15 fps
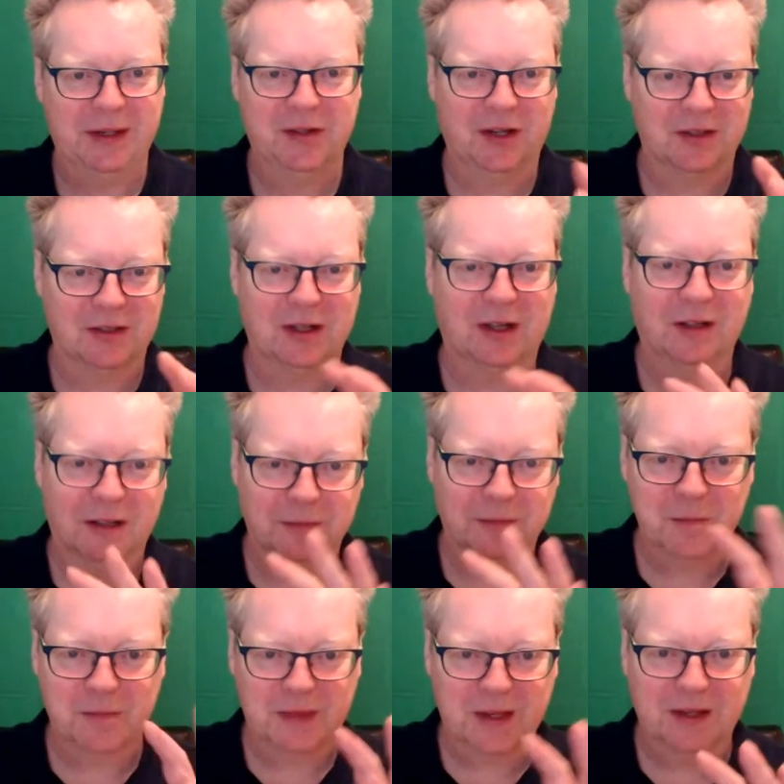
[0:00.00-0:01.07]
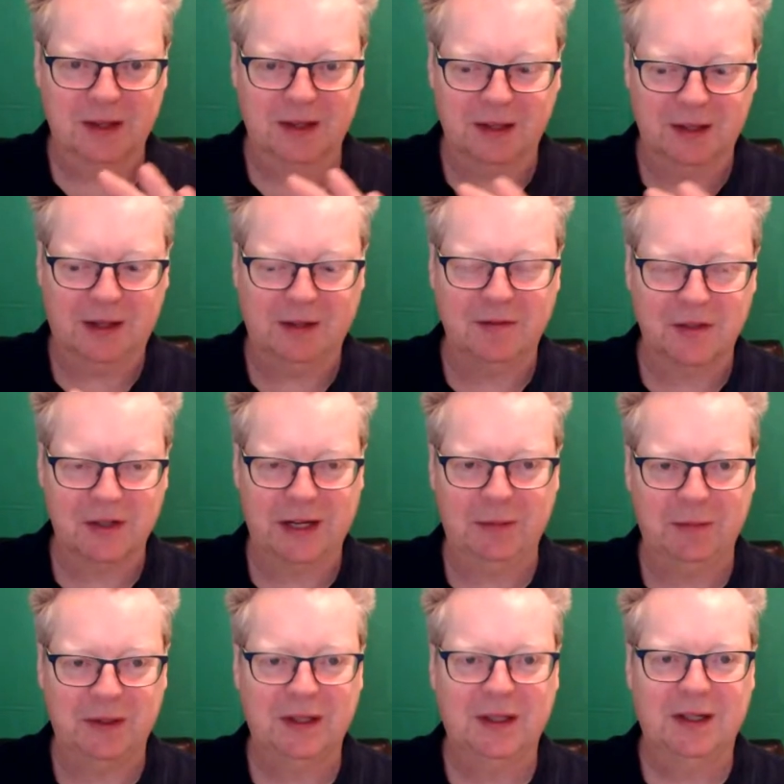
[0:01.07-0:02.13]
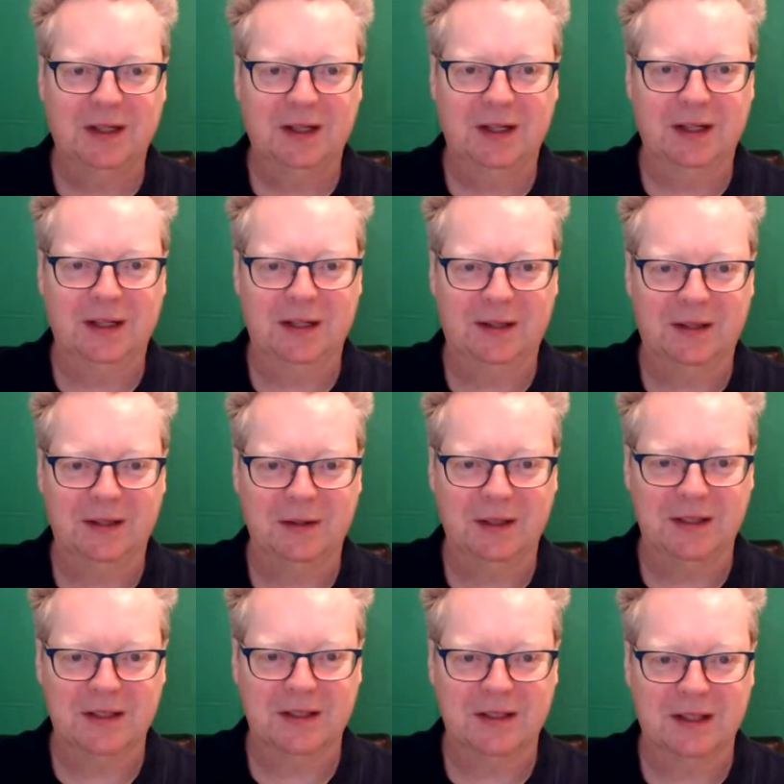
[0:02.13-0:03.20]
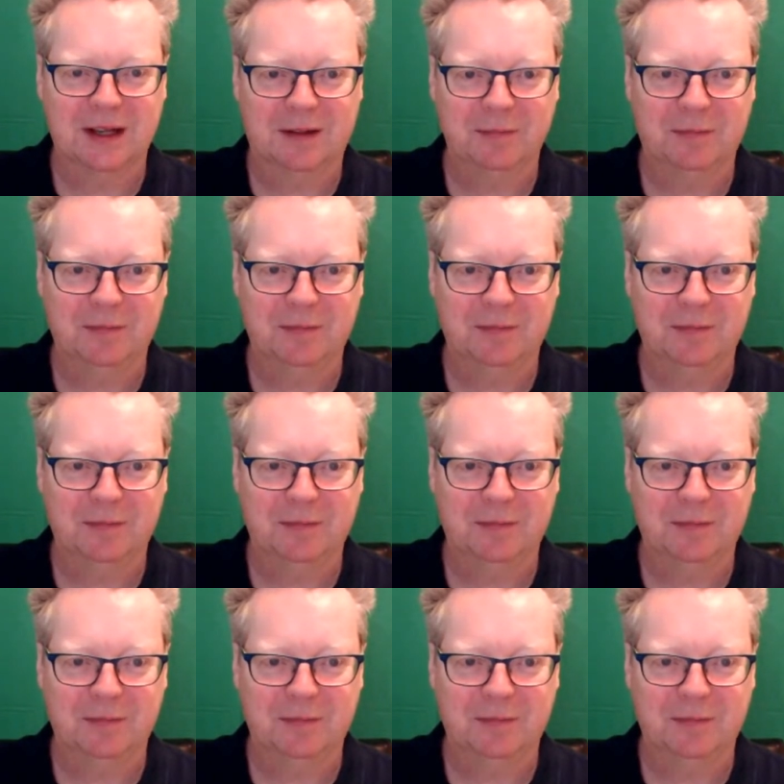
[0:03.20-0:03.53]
I mean, chances are the the live stream uh, that is